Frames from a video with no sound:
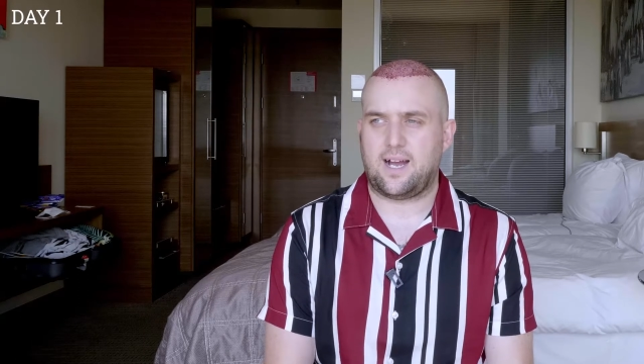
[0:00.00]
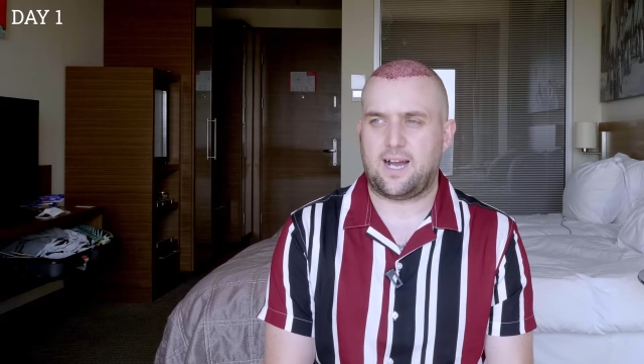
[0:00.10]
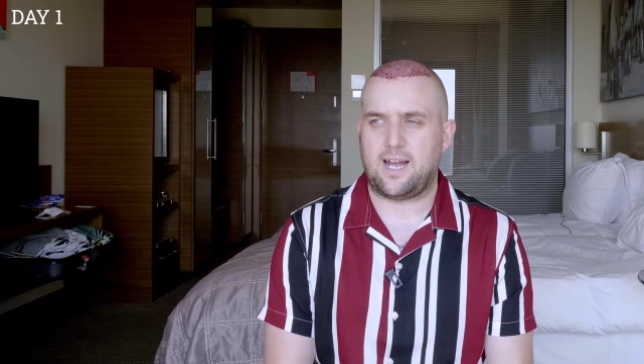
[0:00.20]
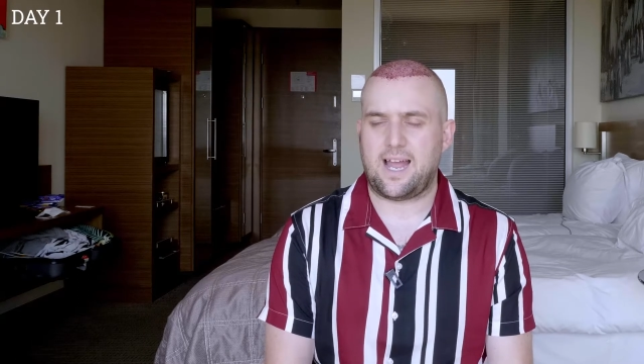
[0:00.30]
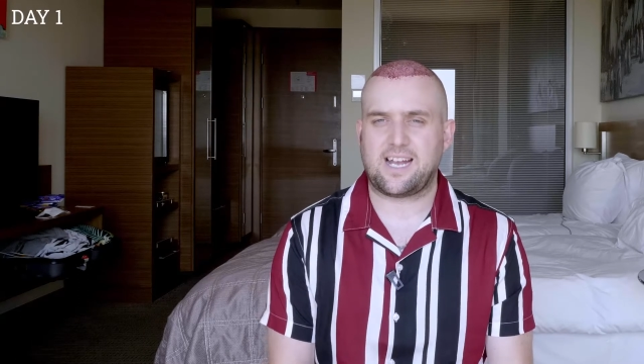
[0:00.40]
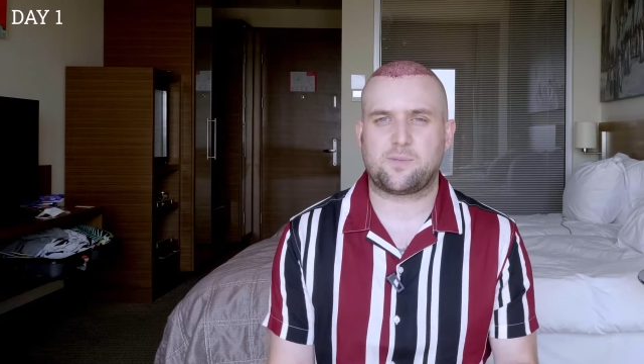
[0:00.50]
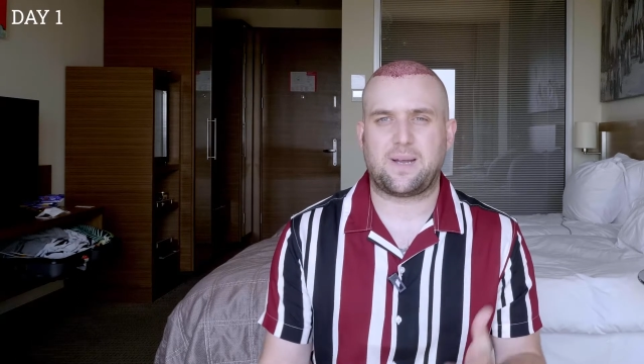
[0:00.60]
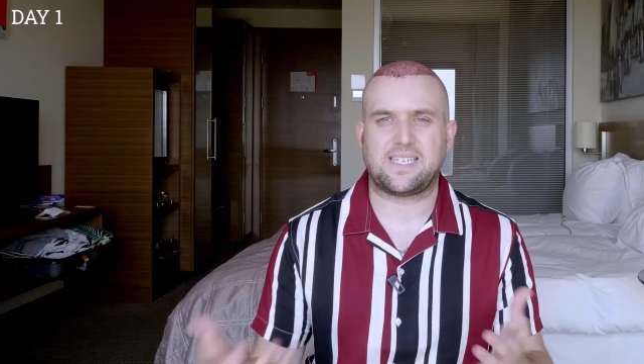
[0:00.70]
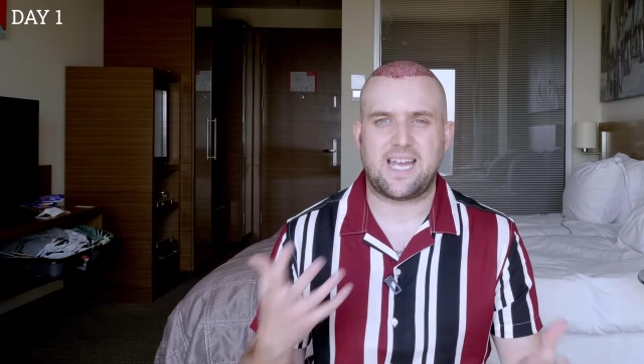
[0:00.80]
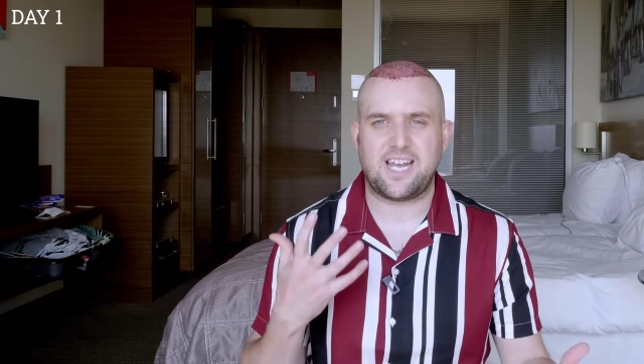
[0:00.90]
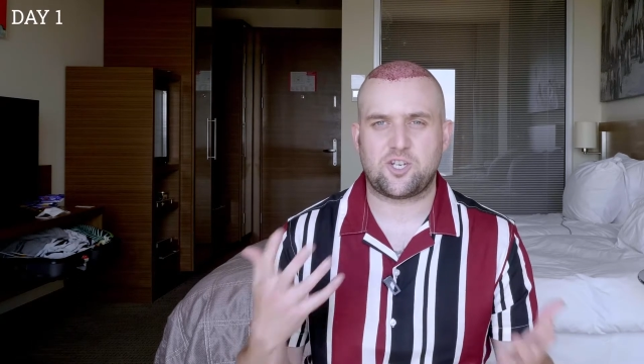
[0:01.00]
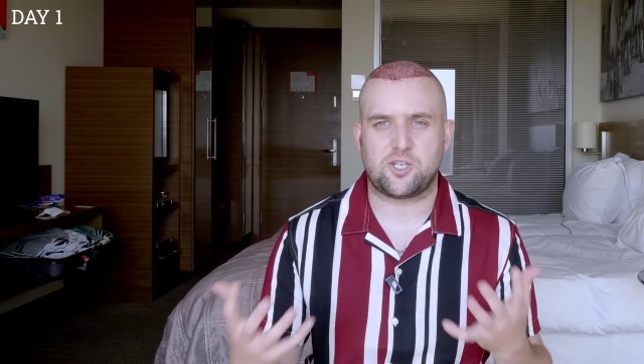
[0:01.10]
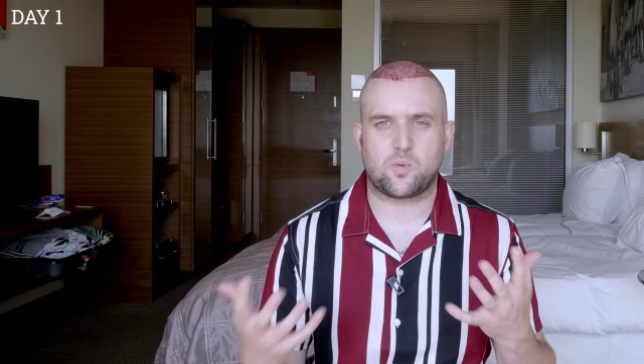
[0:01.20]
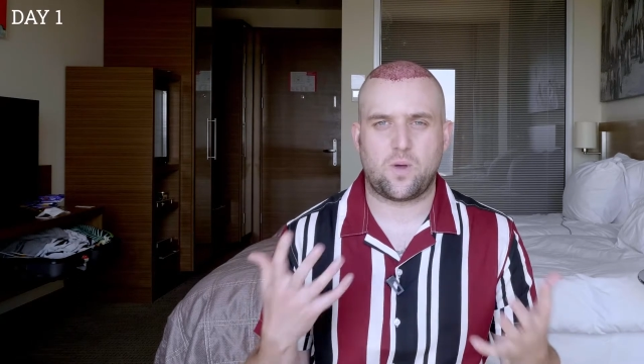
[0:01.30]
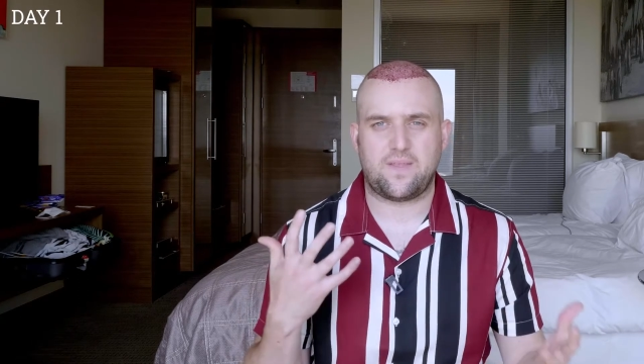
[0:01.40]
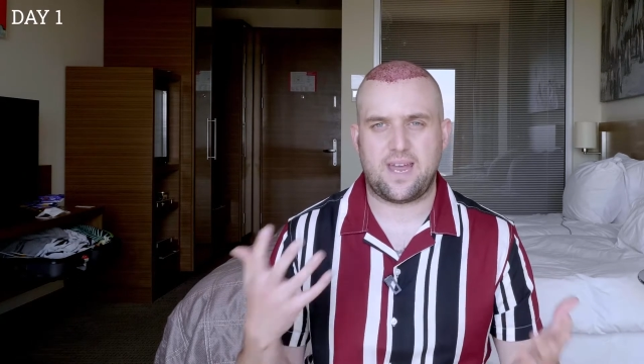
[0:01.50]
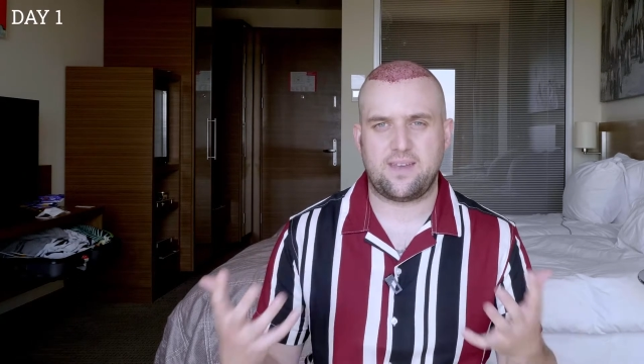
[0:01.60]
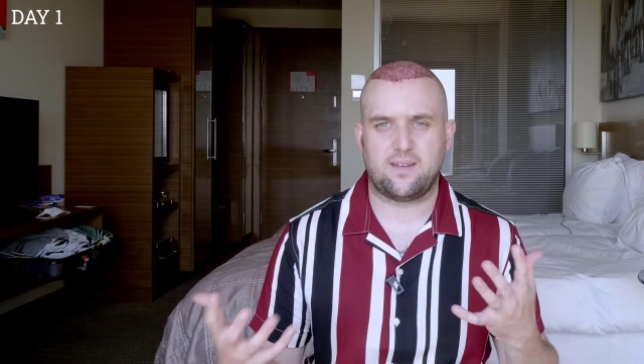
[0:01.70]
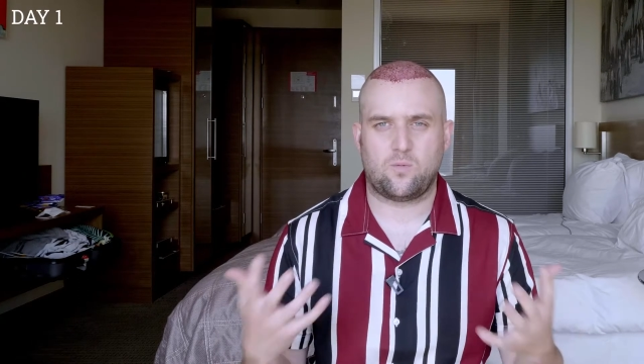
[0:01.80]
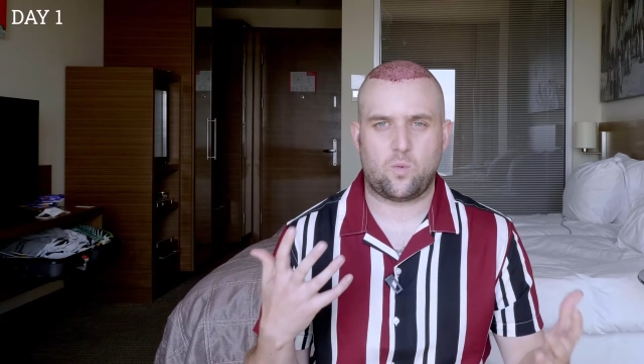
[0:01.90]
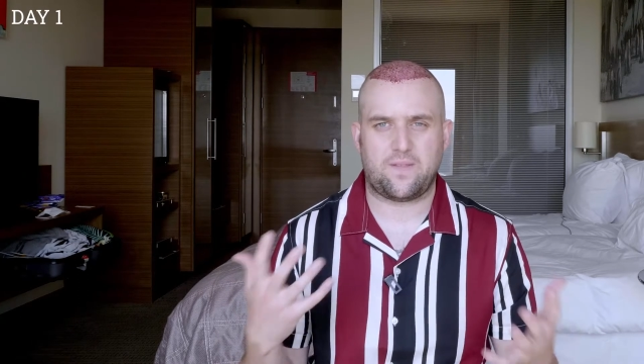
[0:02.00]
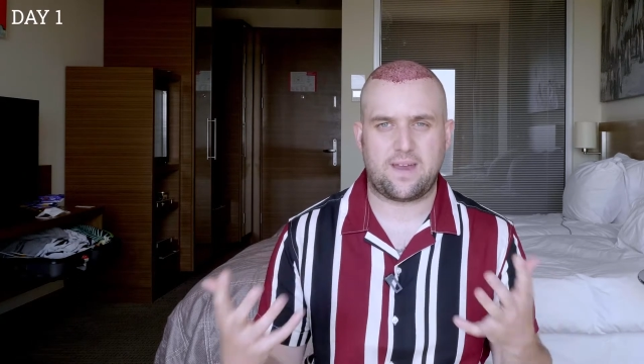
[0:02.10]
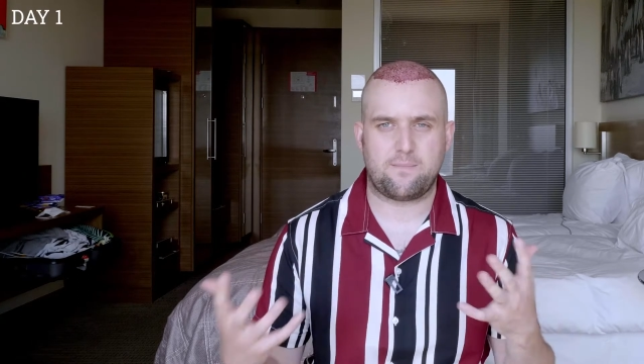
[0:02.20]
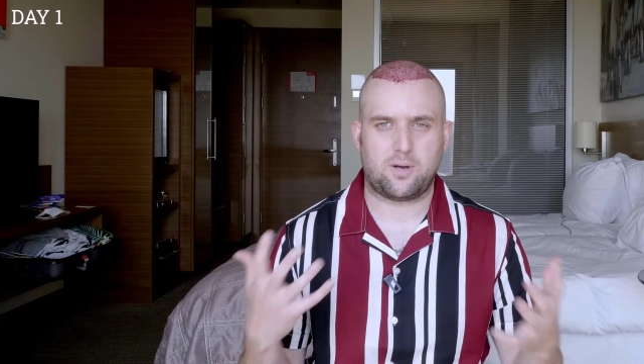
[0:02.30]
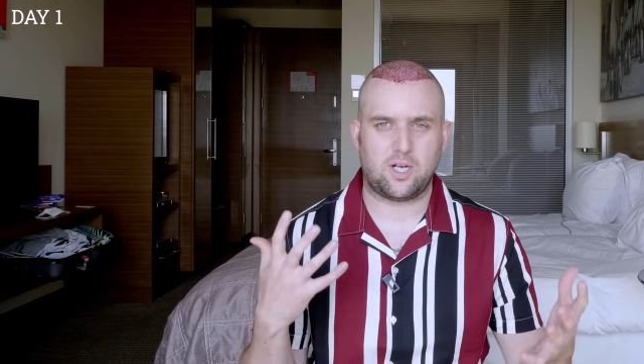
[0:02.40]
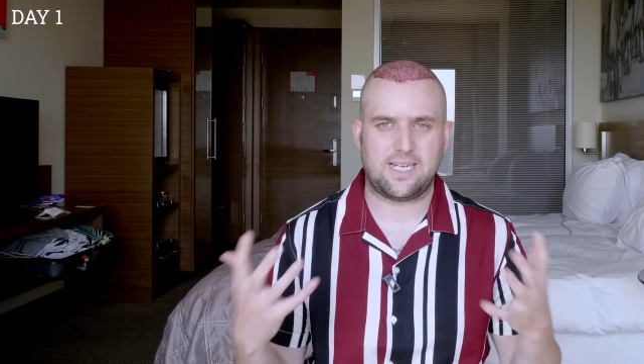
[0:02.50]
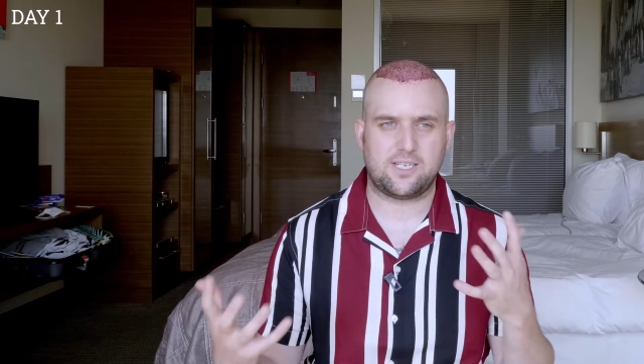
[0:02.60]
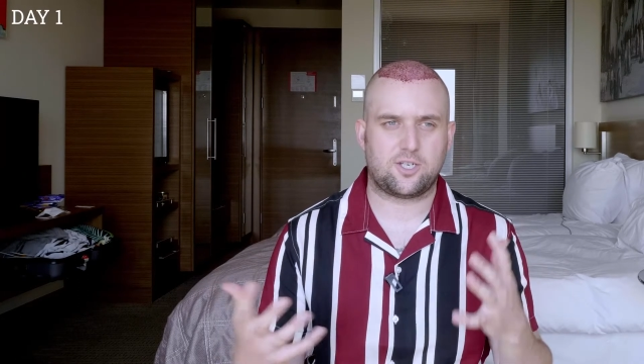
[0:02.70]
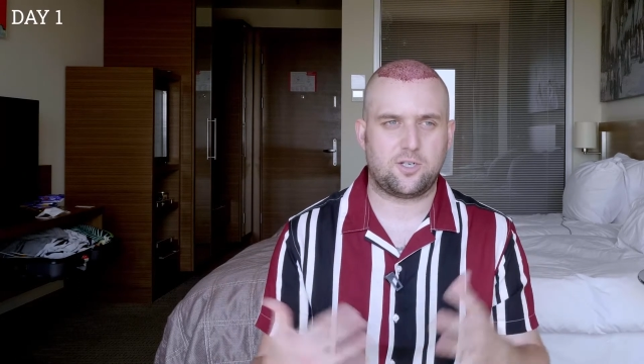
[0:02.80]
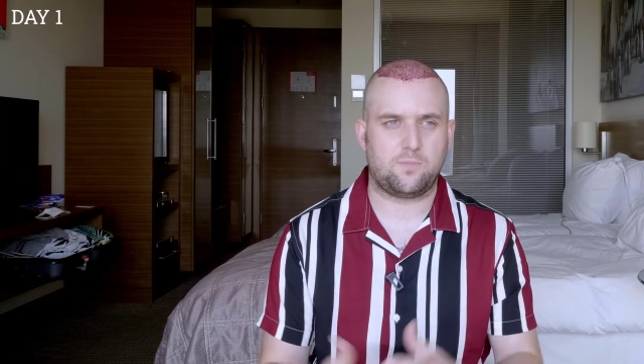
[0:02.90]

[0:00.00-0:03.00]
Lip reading: expectations were then put into